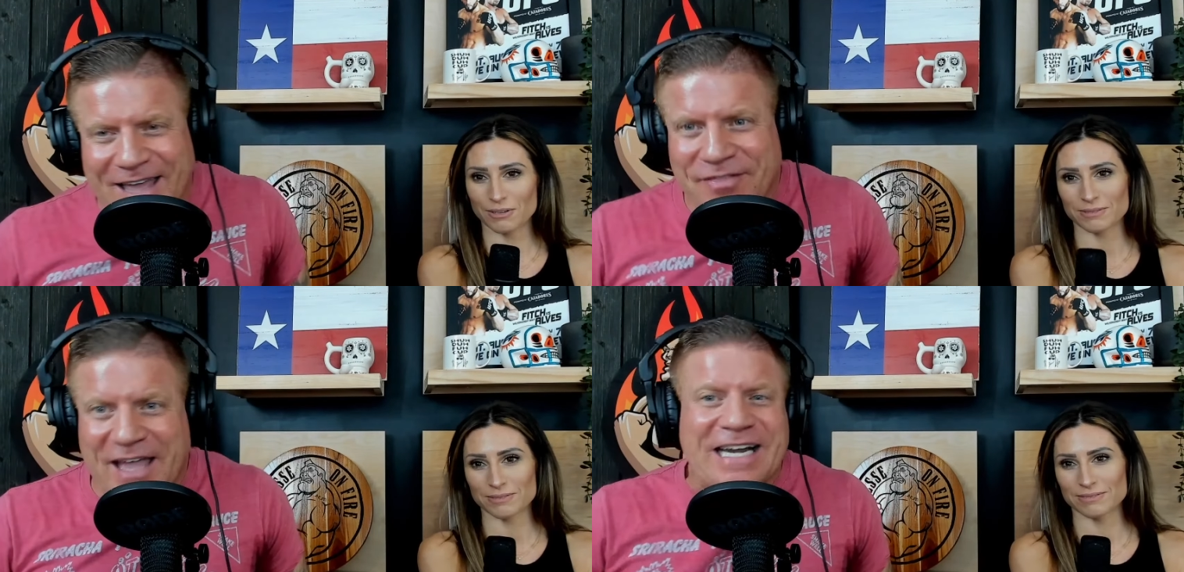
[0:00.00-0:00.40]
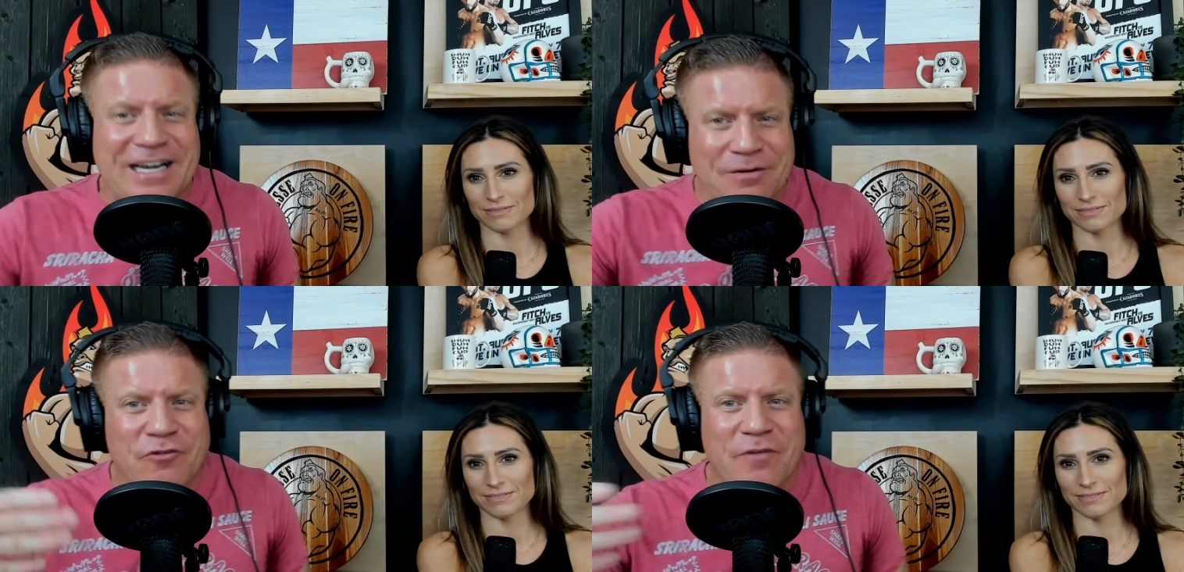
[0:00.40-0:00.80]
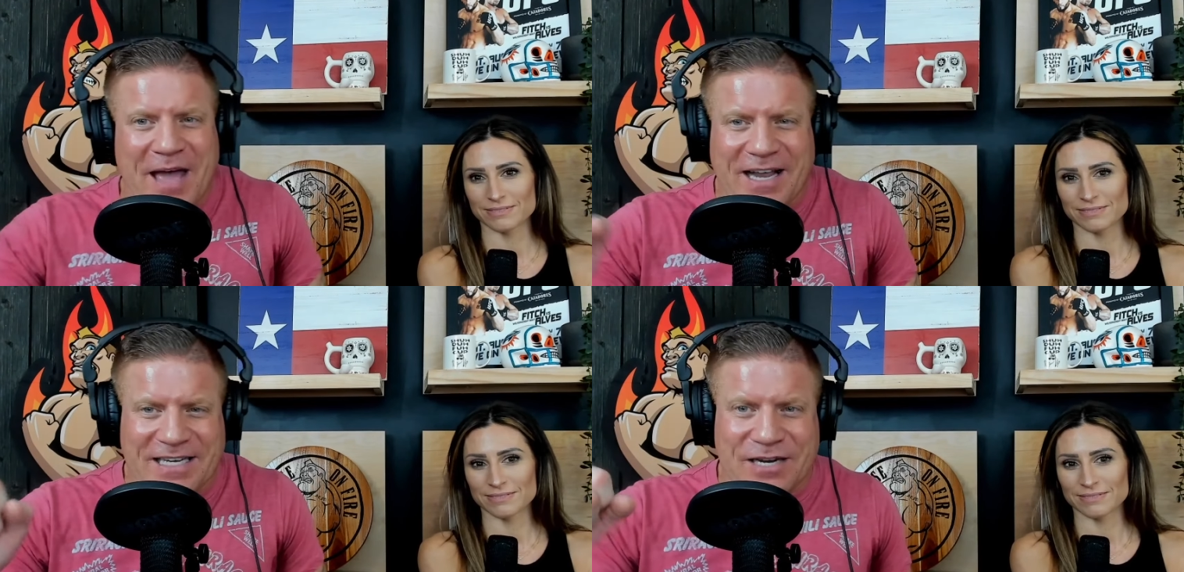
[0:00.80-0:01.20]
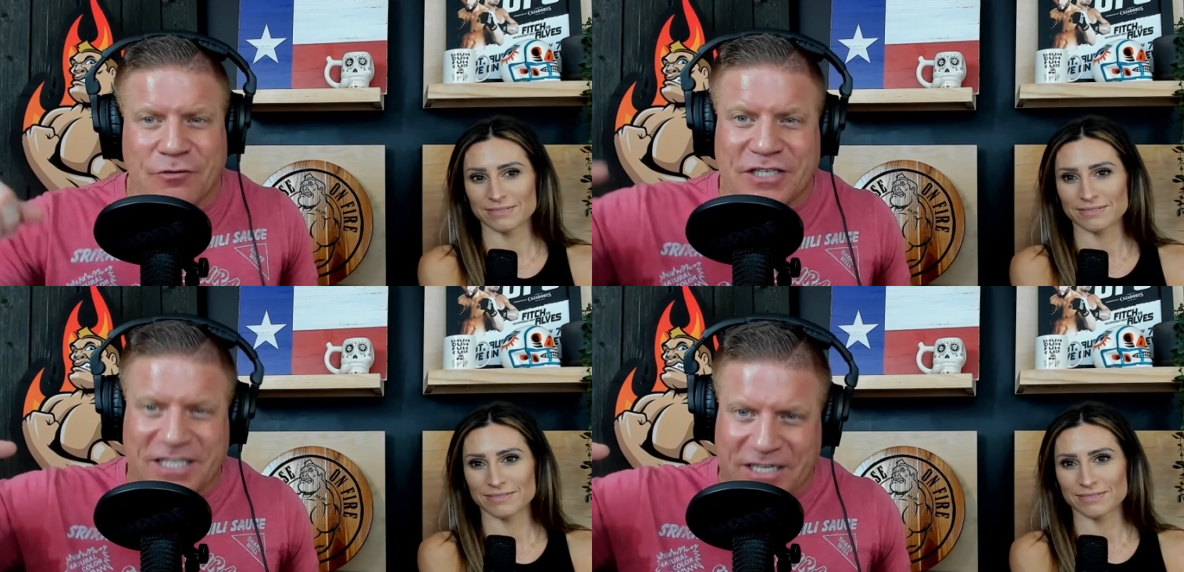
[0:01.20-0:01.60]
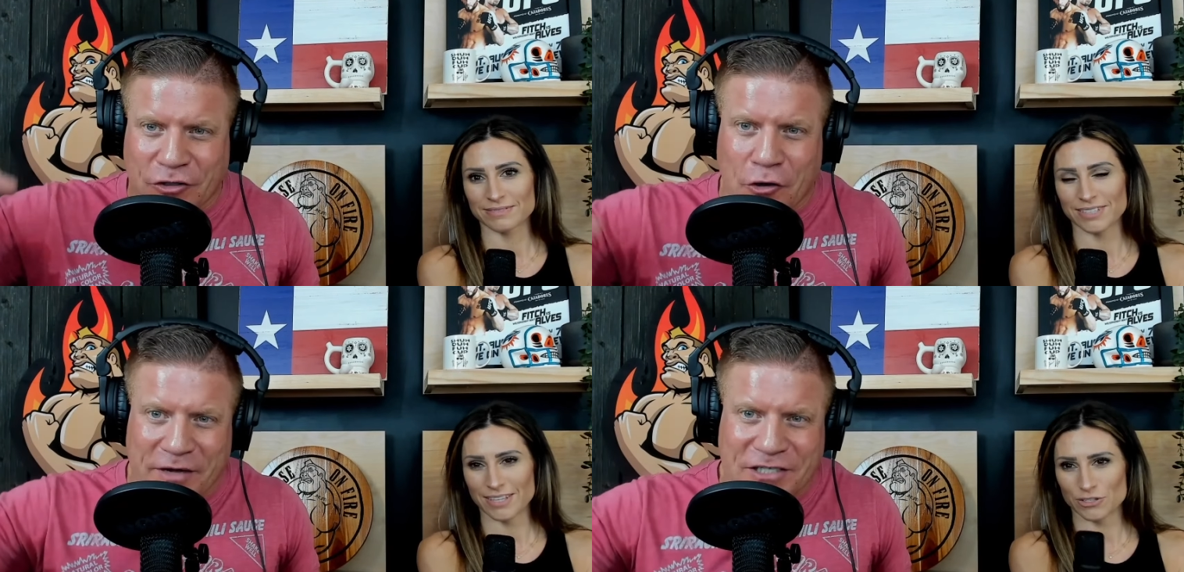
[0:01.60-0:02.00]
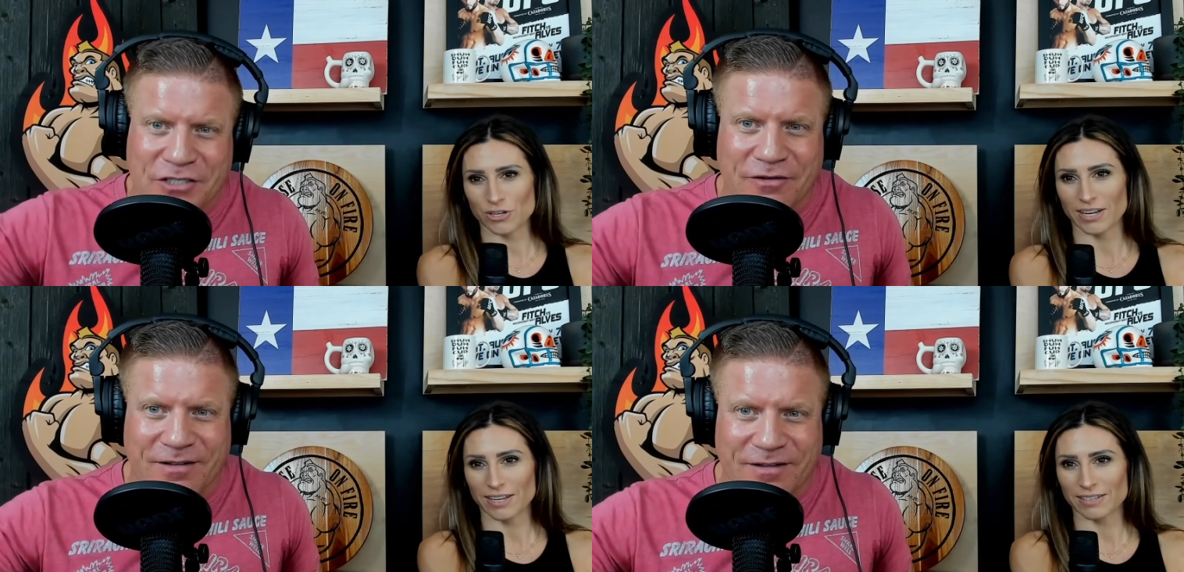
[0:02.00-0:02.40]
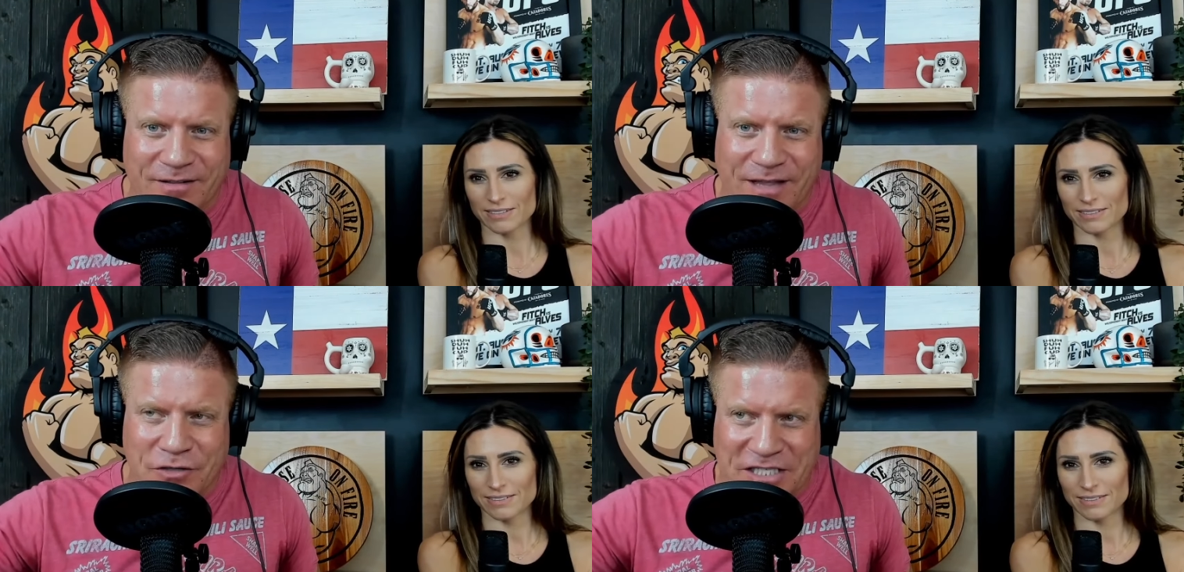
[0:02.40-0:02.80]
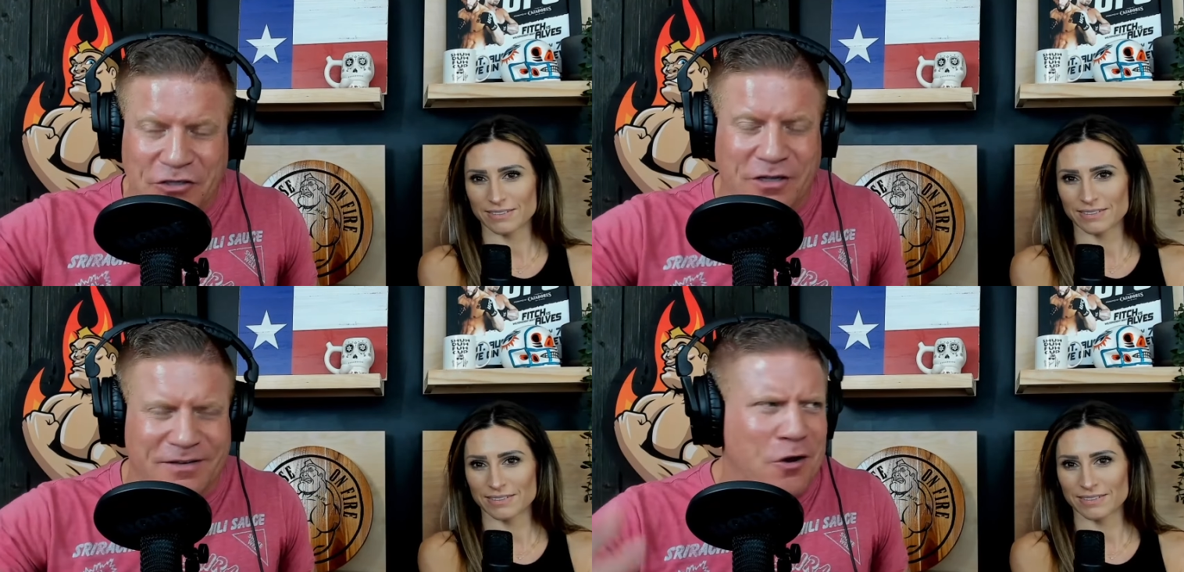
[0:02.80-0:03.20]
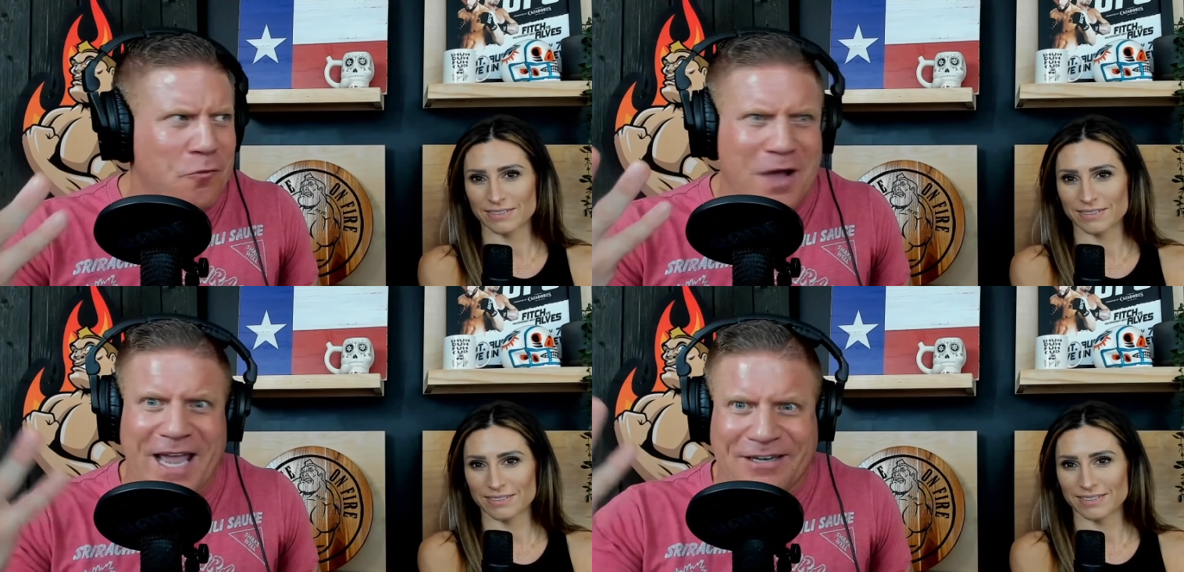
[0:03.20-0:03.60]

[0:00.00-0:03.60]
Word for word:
Speaker 1: they needed to move it back because they were still going. Did they try to, again? They were still no way,